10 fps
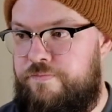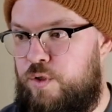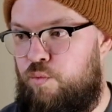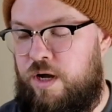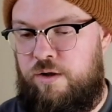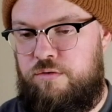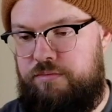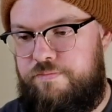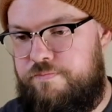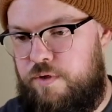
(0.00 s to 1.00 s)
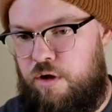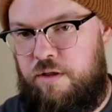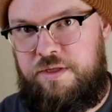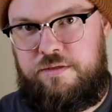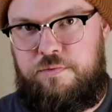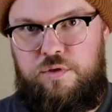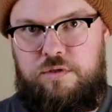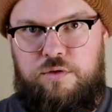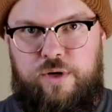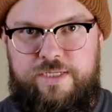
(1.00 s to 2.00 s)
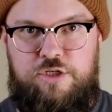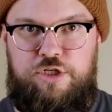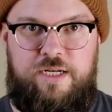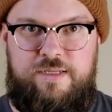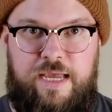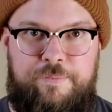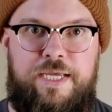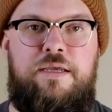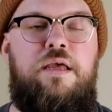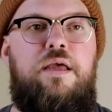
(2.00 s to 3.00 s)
while all this crazy shit is happening.